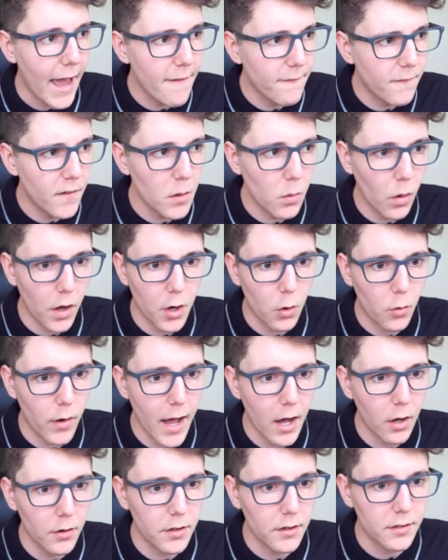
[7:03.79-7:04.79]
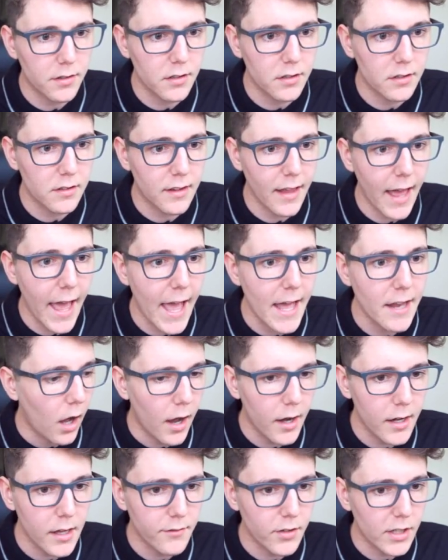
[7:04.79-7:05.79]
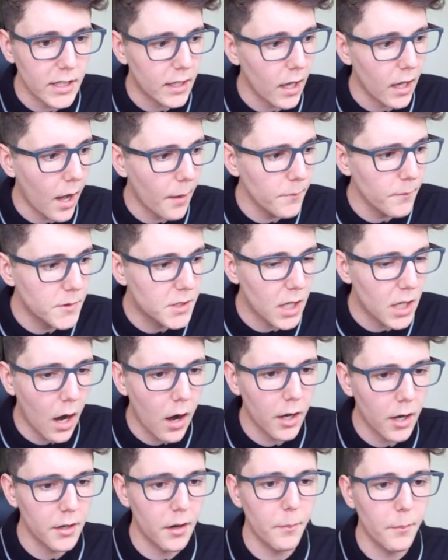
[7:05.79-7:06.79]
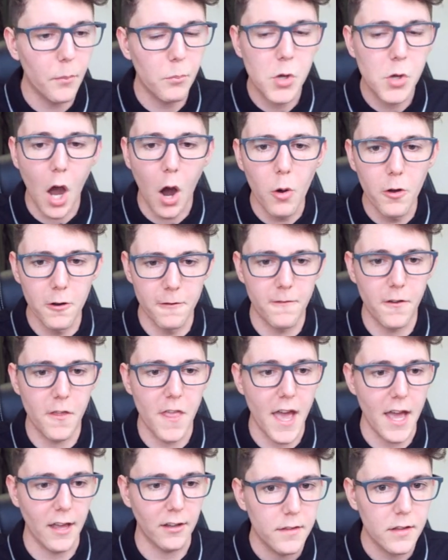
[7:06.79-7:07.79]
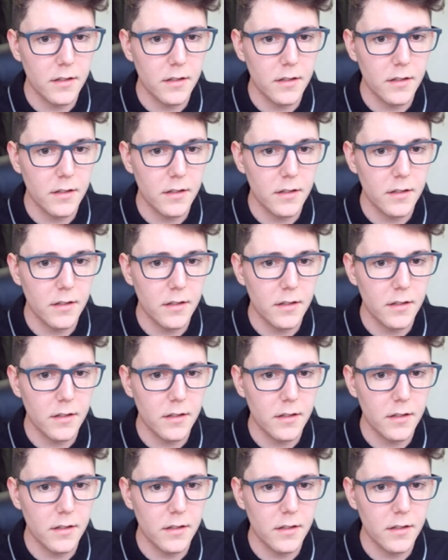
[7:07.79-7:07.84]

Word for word: Everyone around us is dead. I don't even- I'm done. I'm going for this.